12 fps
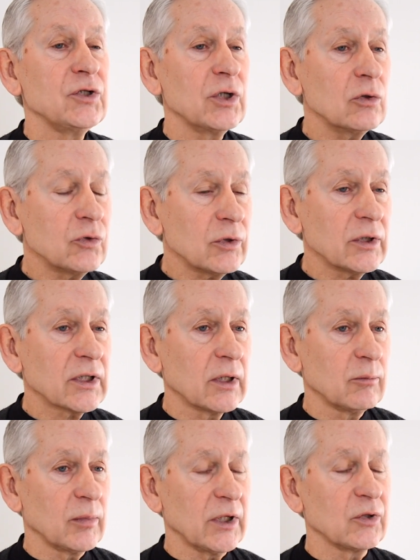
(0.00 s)
Children
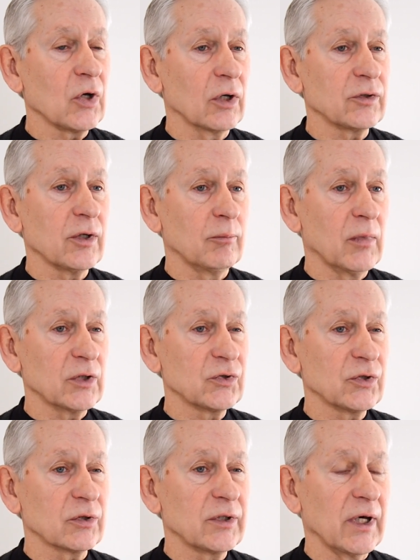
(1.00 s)
can be taught to
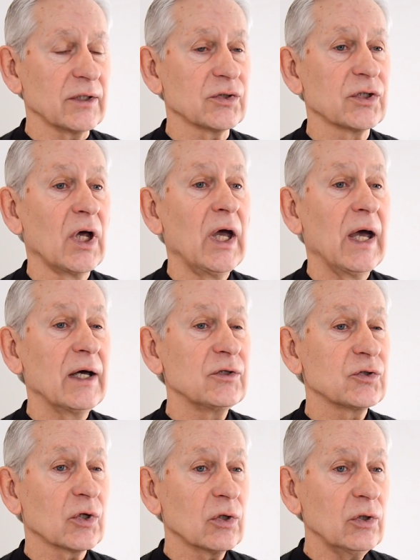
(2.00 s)
muscle test
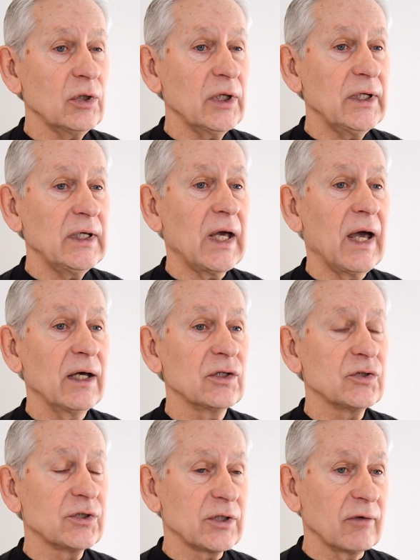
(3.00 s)
as early
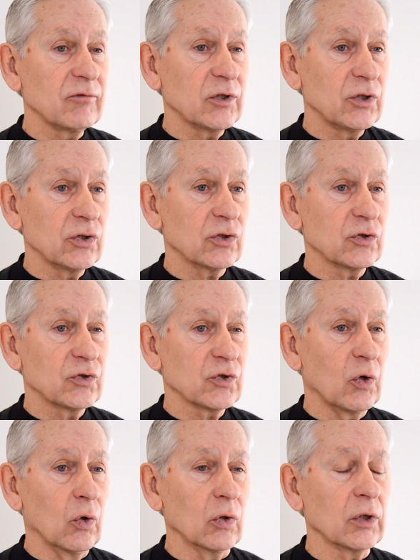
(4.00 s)
as 7
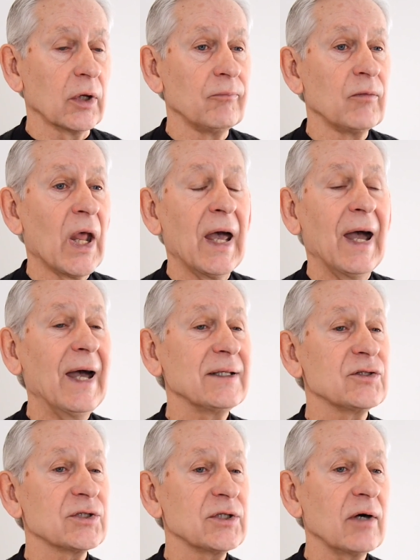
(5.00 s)
years old.
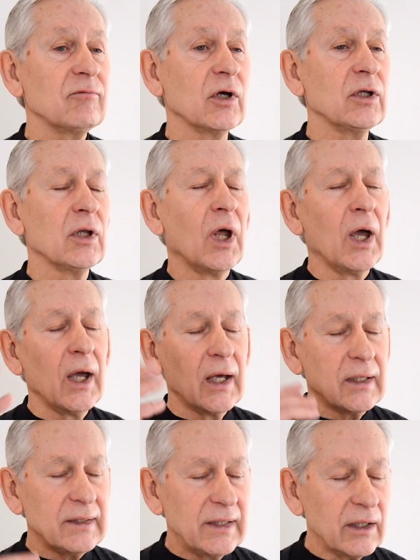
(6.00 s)
At 7,
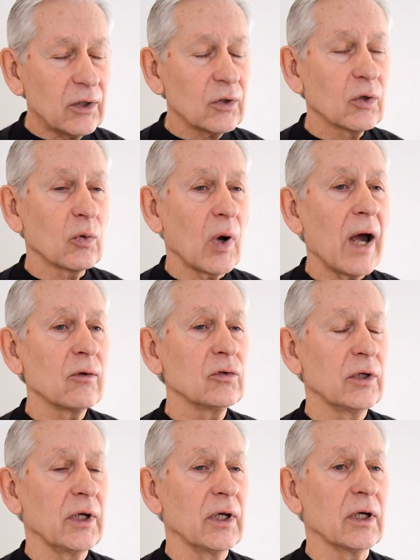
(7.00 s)
they're
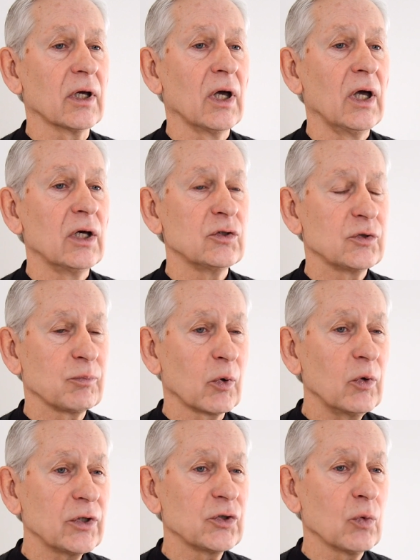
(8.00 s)
grounding
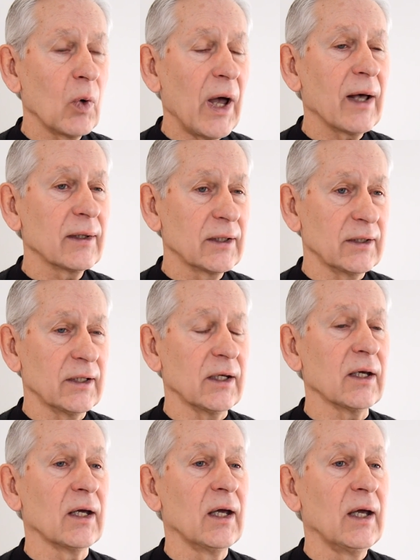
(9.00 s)

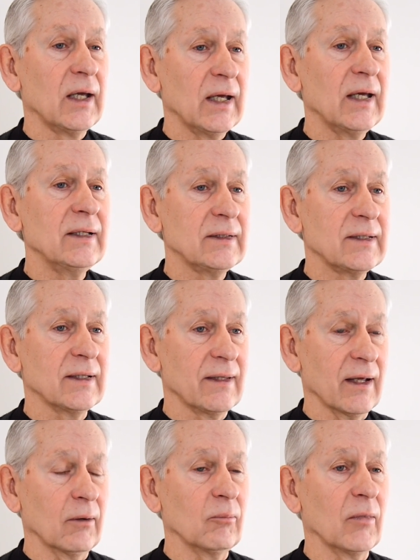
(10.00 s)
spirituality
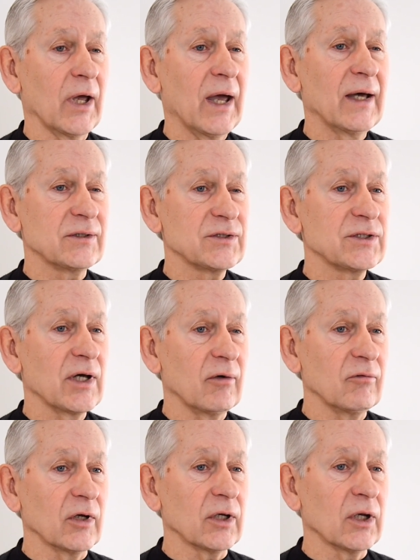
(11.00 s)
into them at
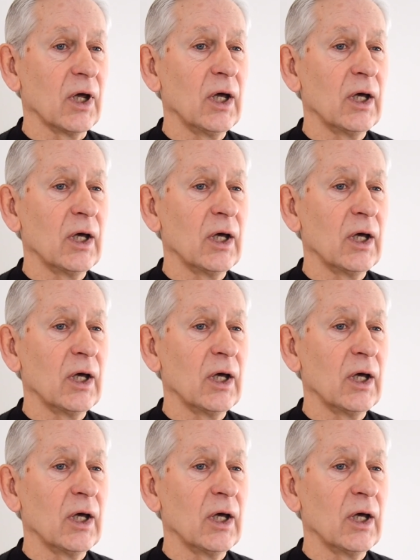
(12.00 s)
7.